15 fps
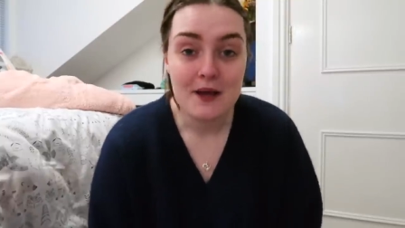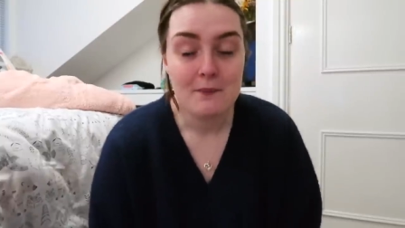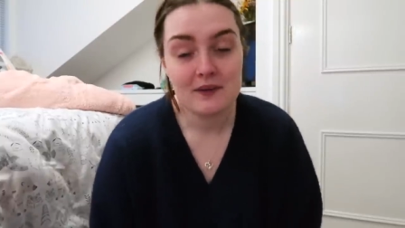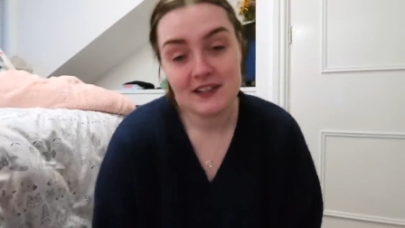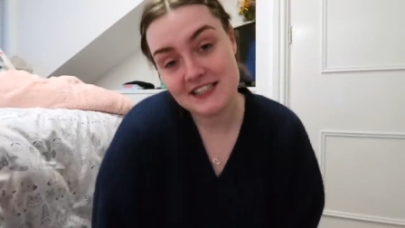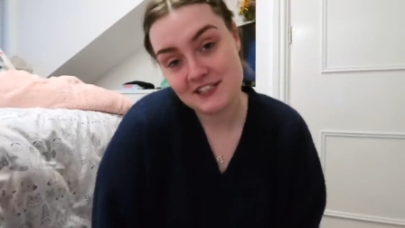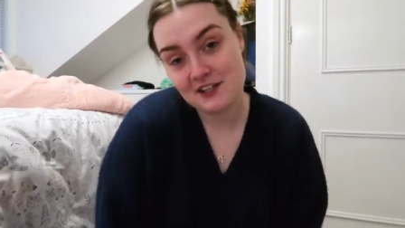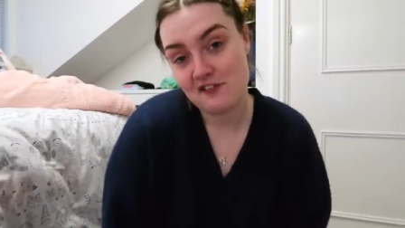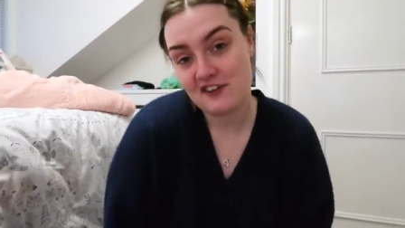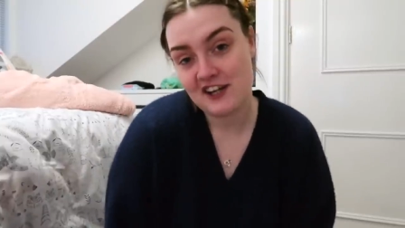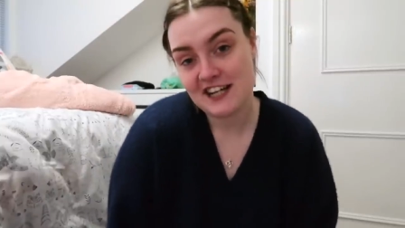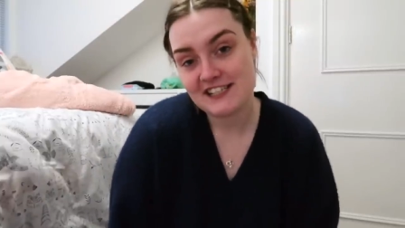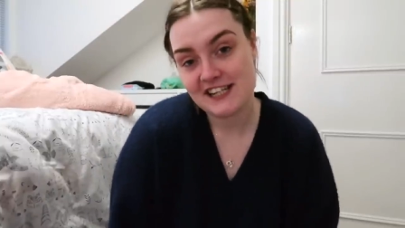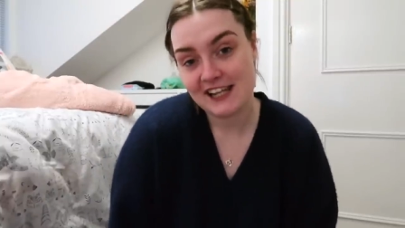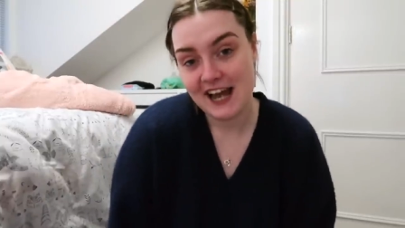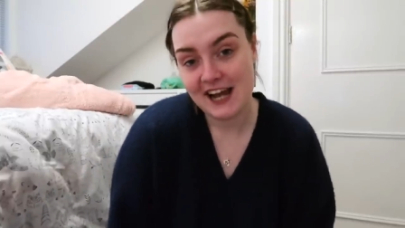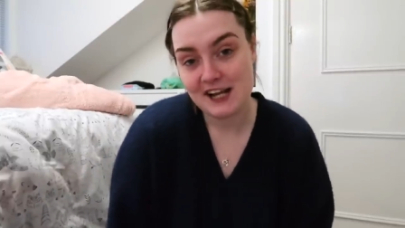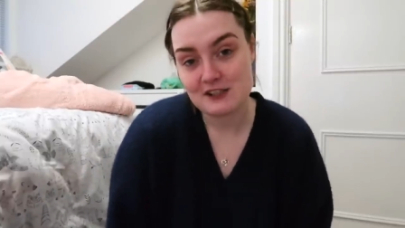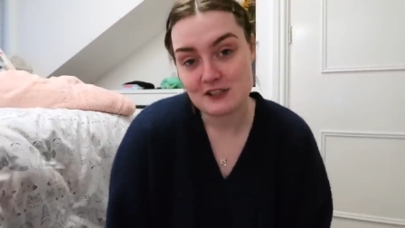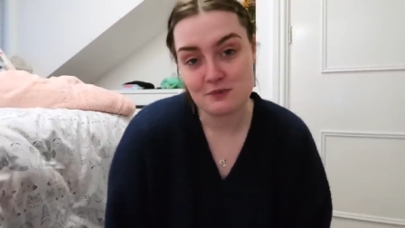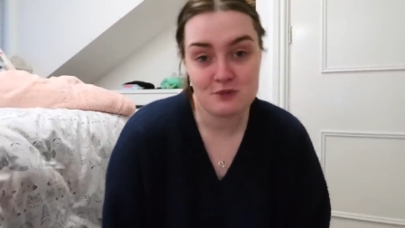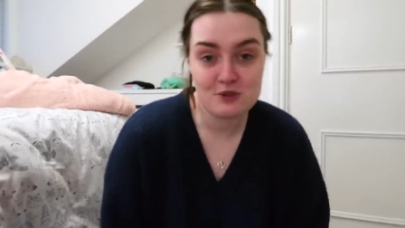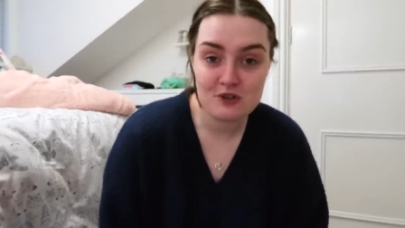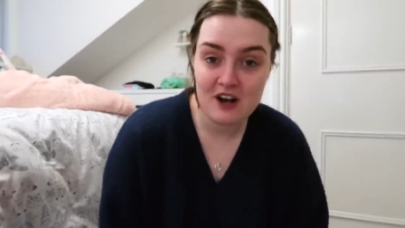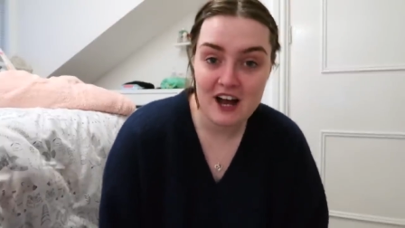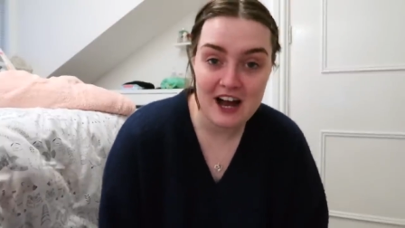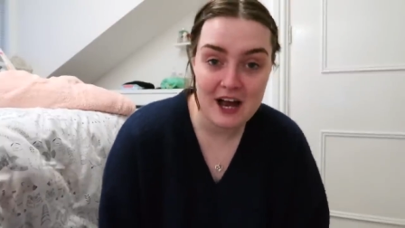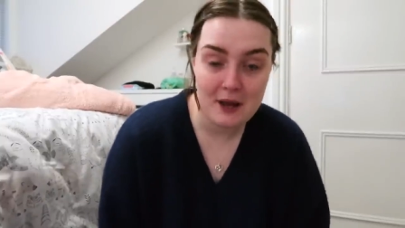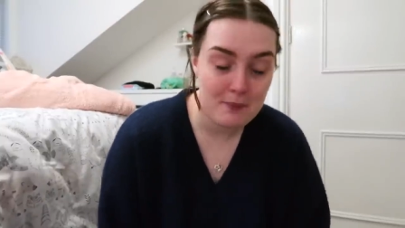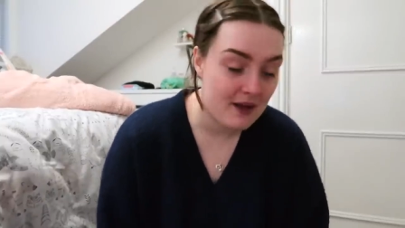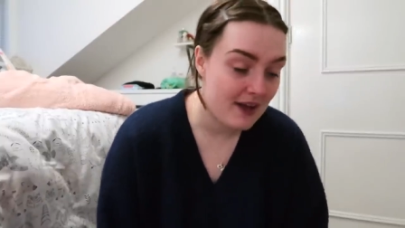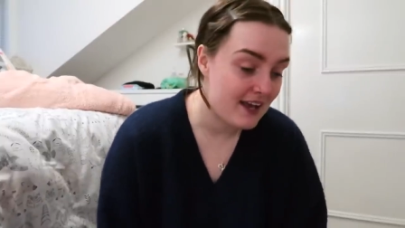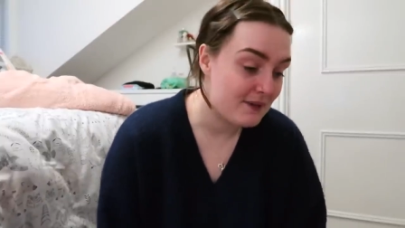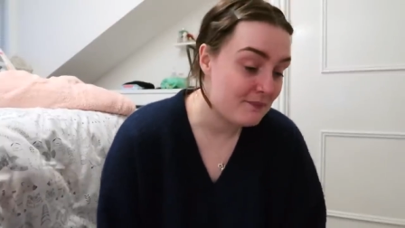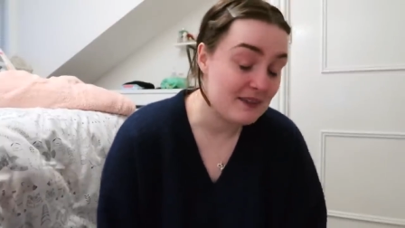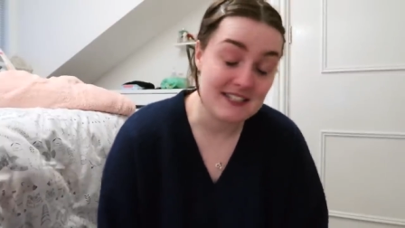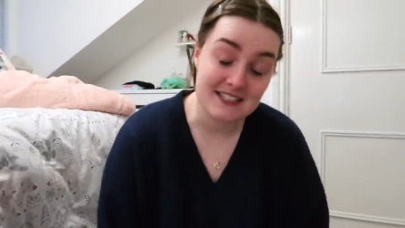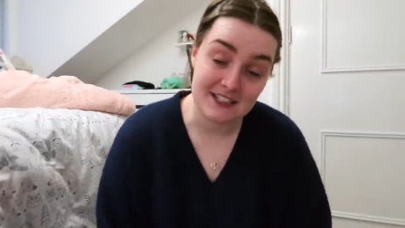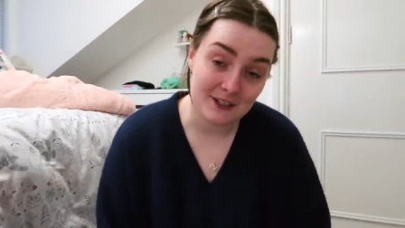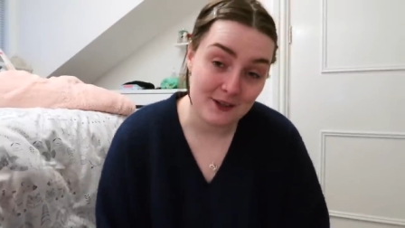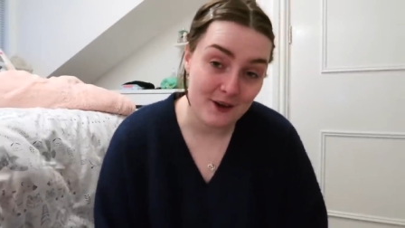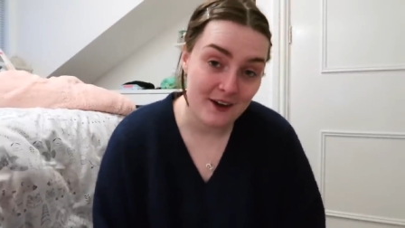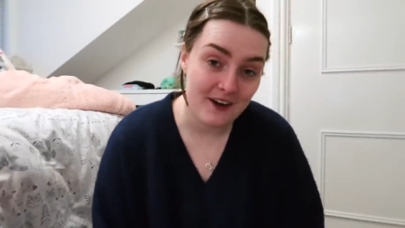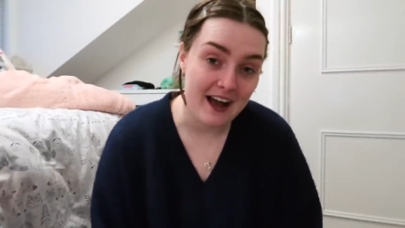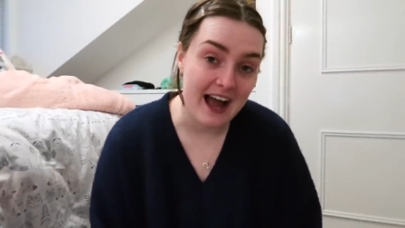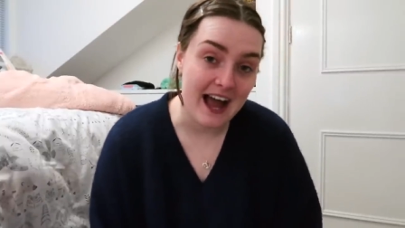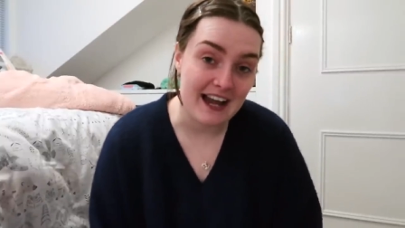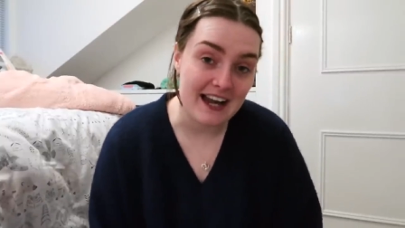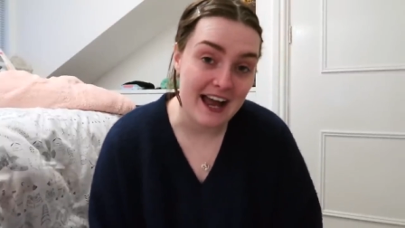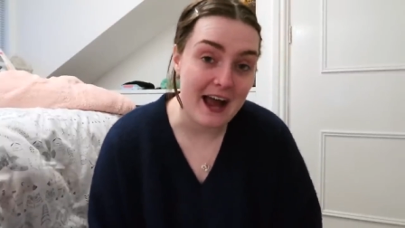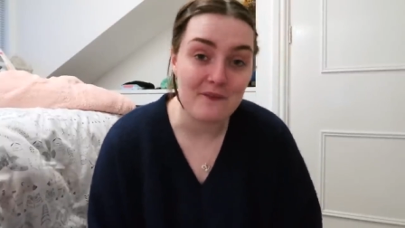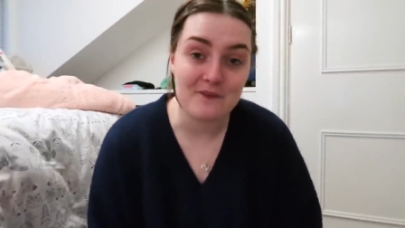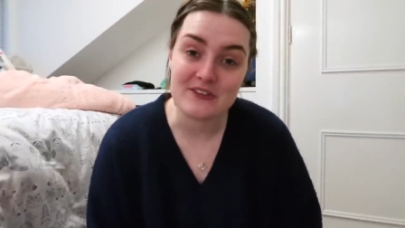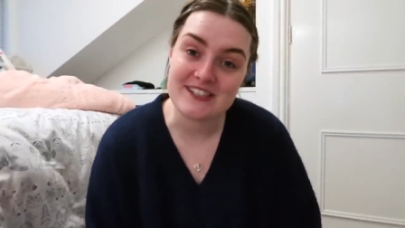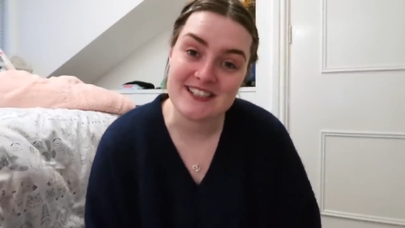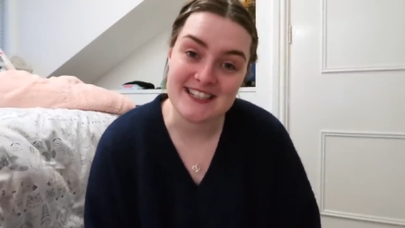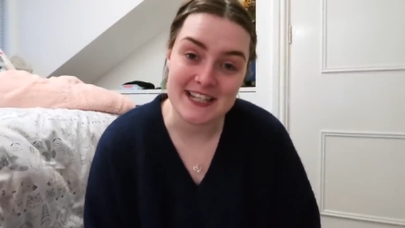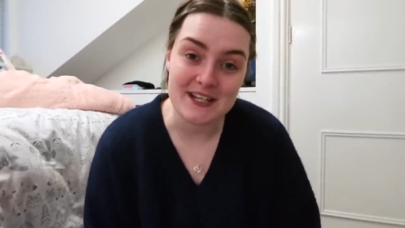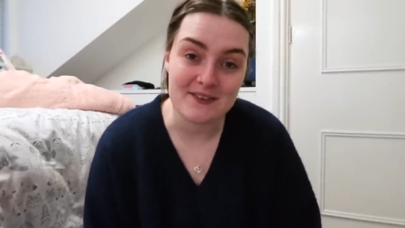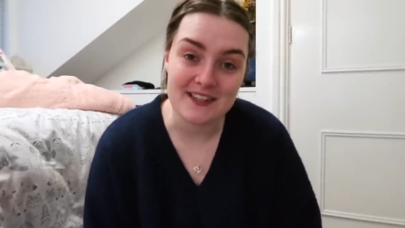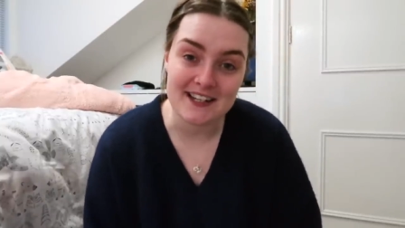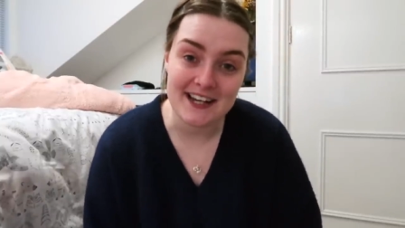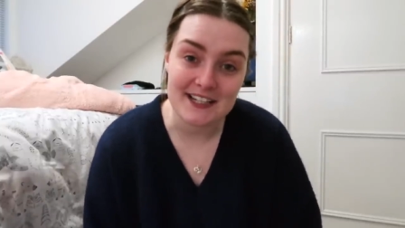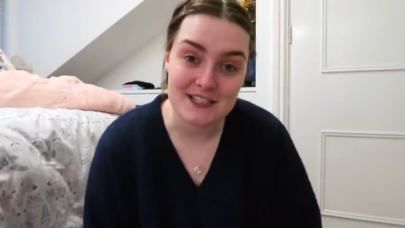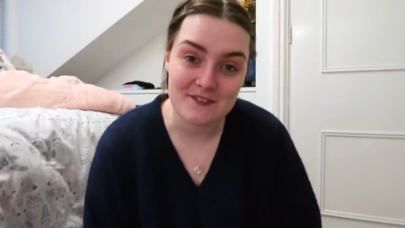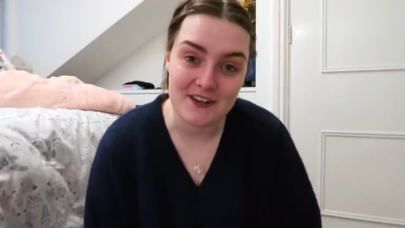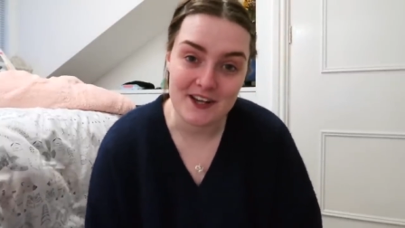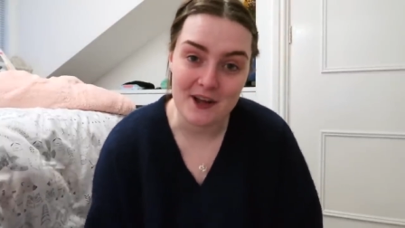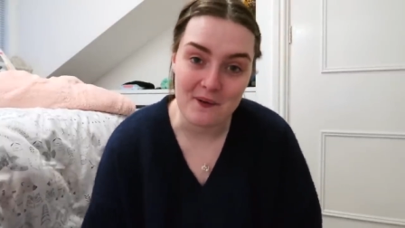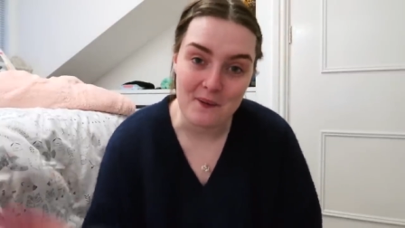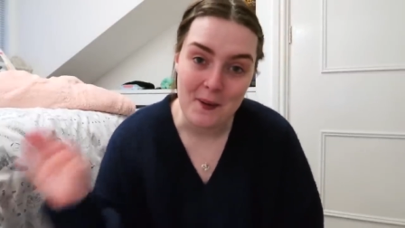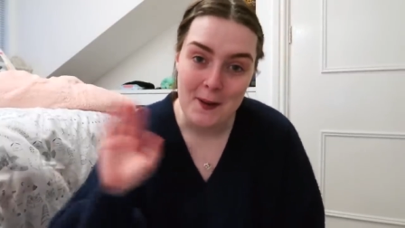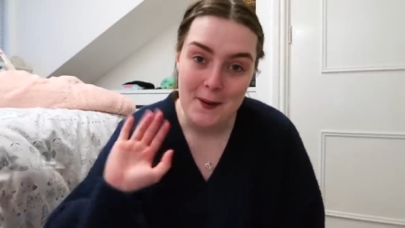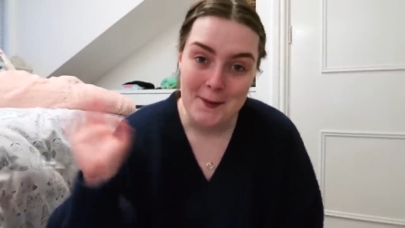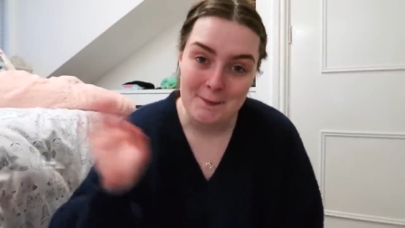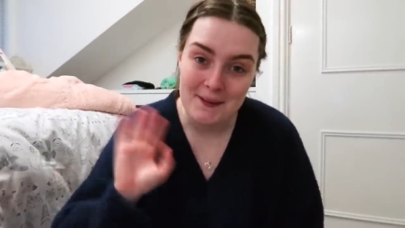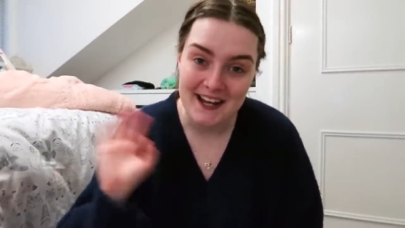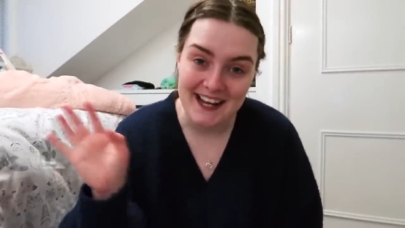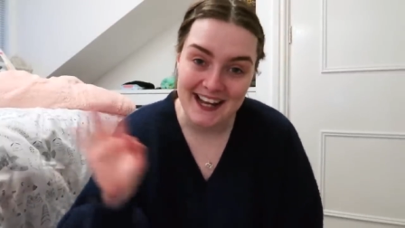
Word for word: Please don't forget to like and subscribe. It means a lot and I will see you in the next video. Bye